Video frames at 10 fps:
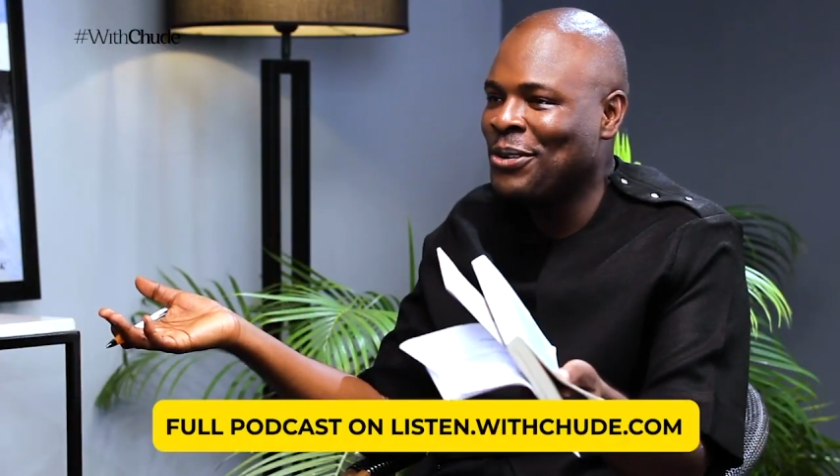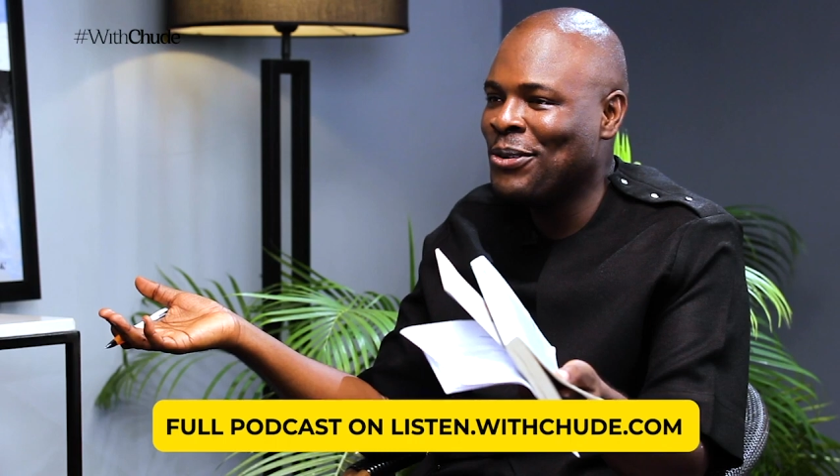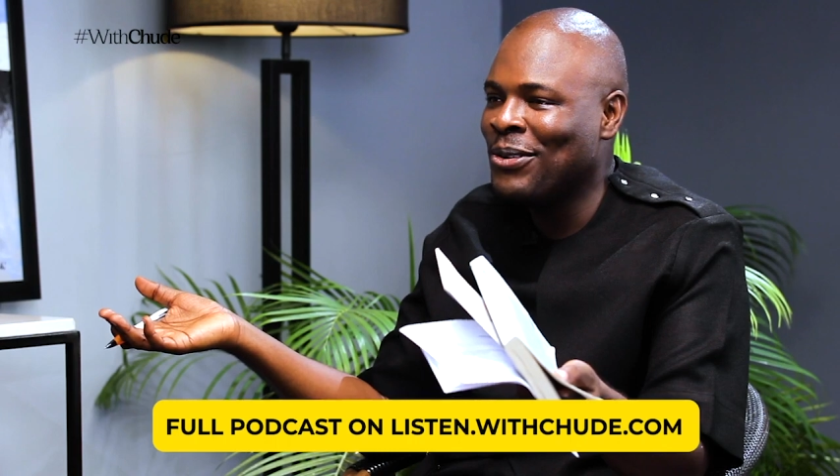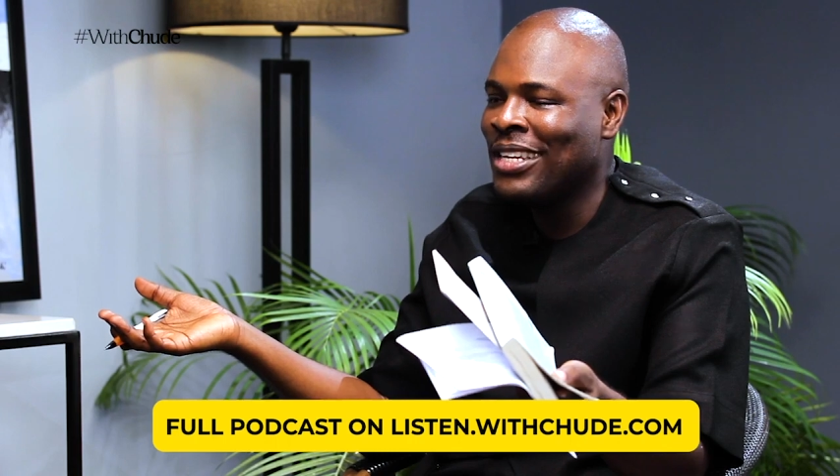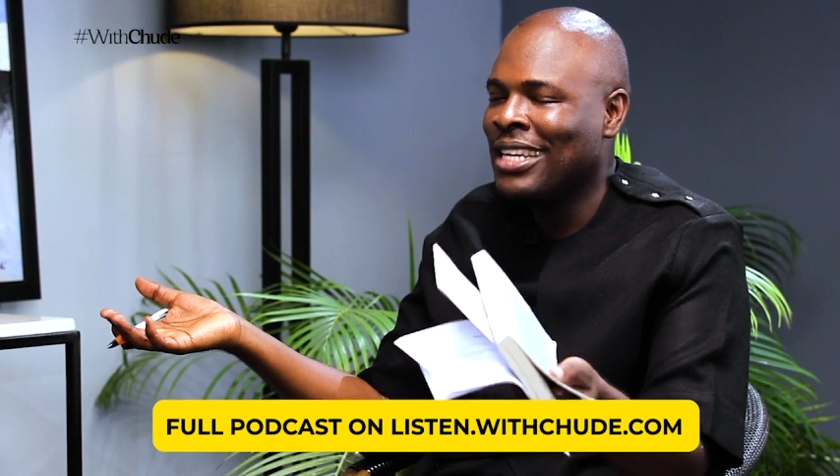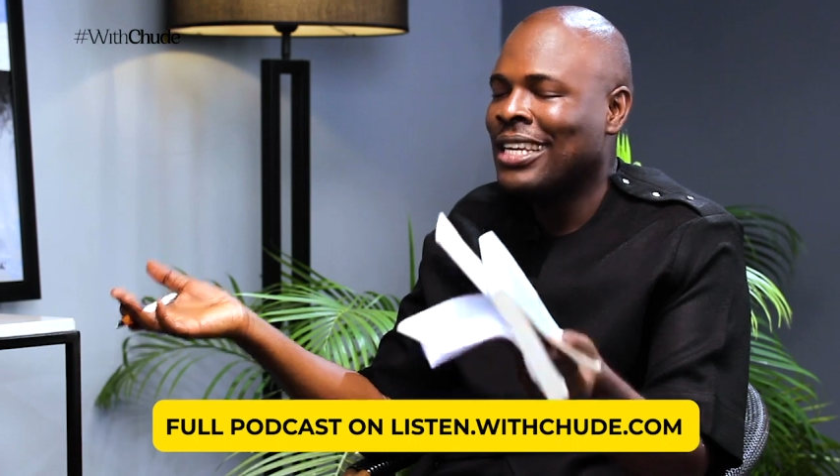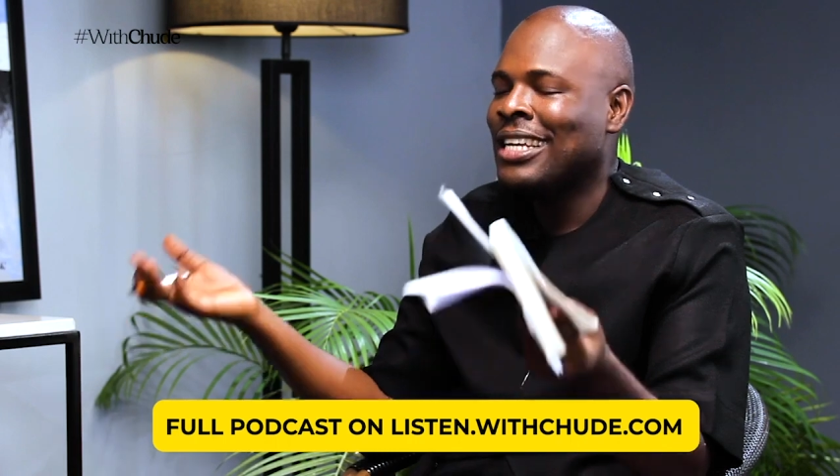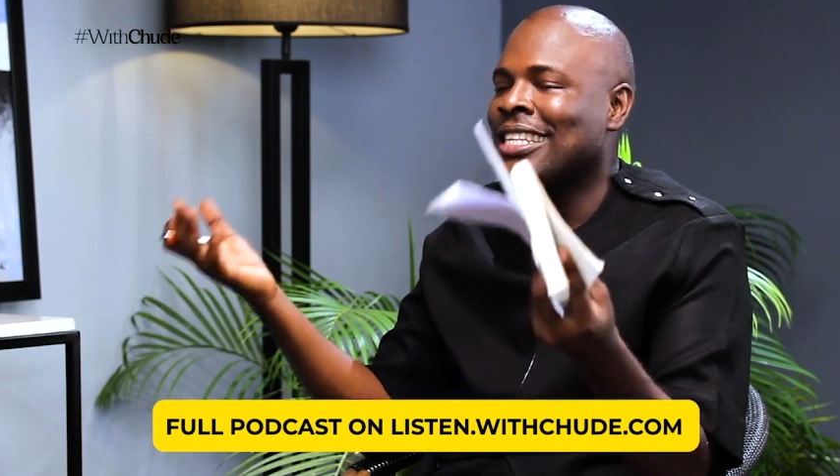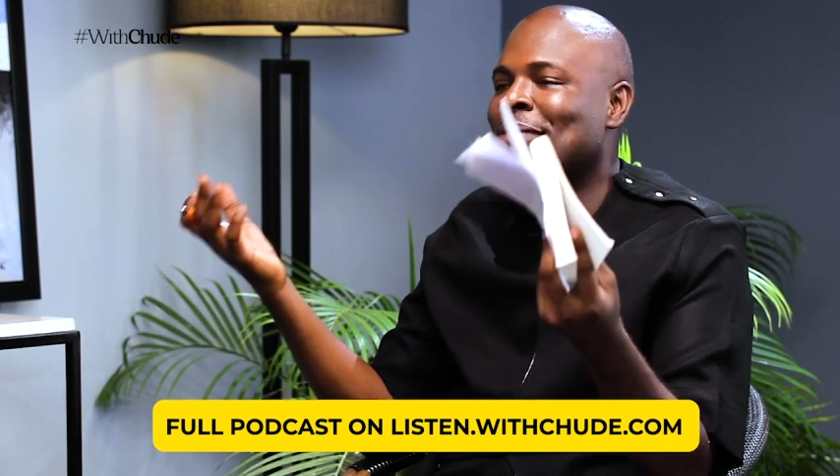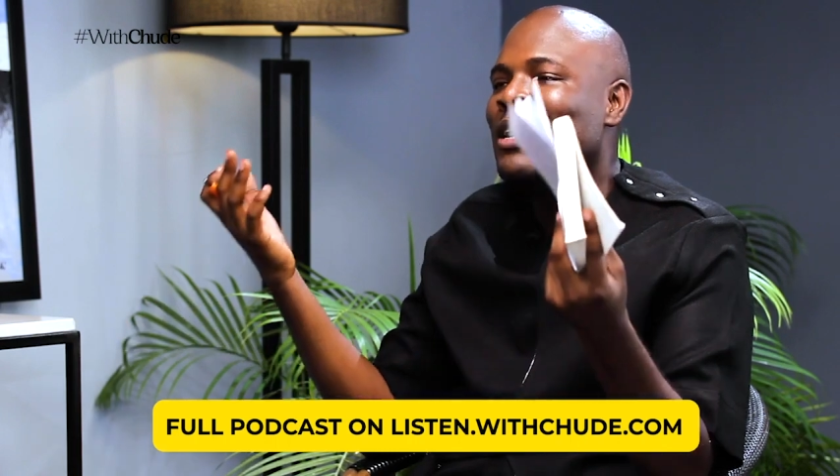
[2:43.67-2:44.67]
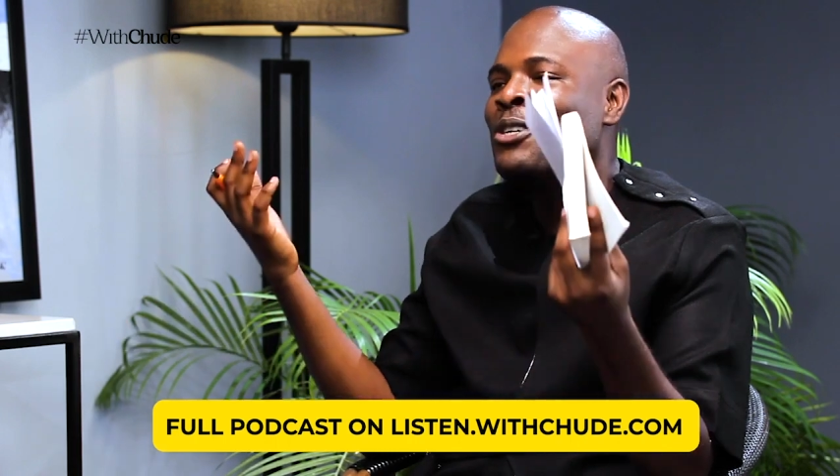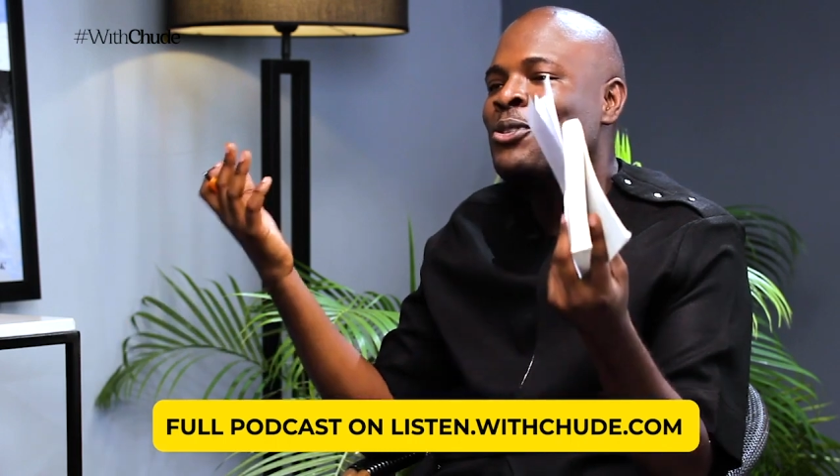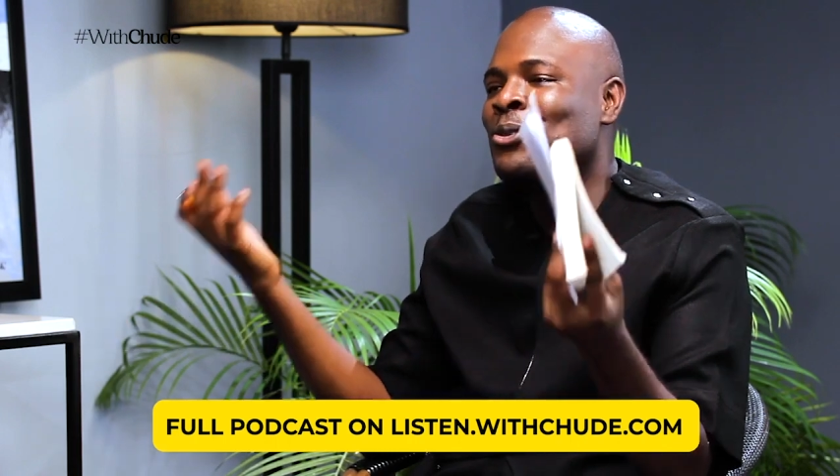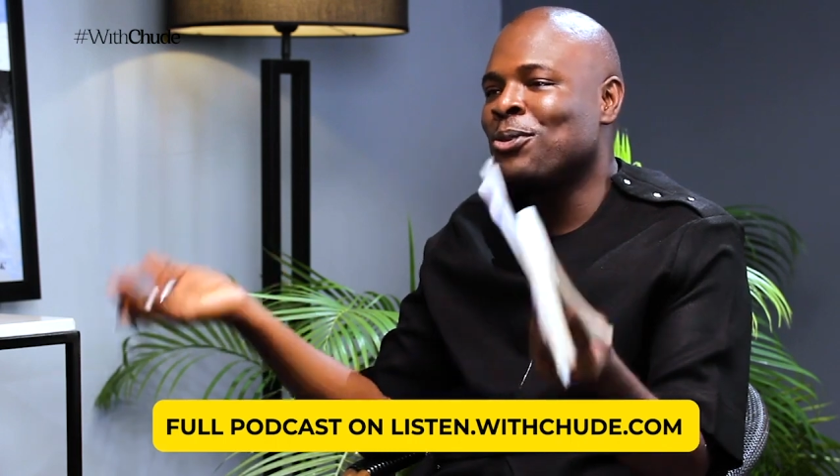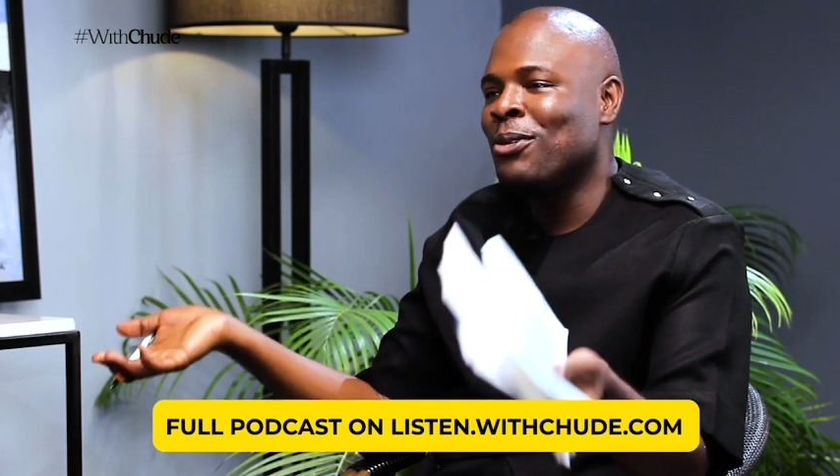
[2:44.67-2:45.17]
know, the man
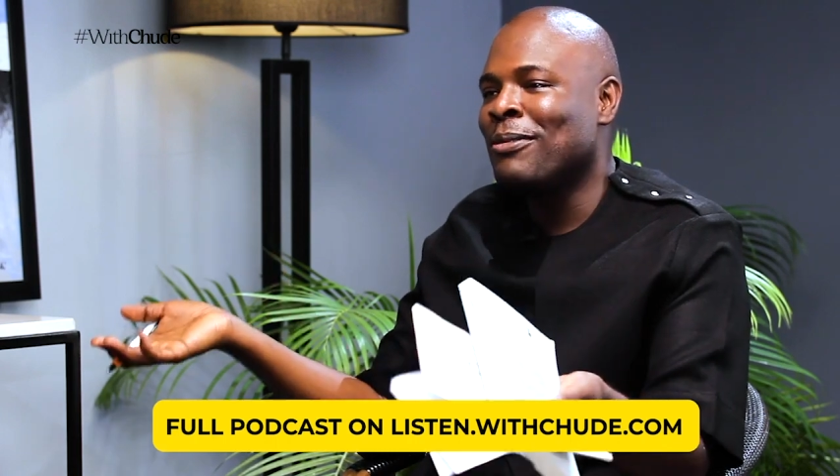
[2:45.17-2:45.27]
shows up.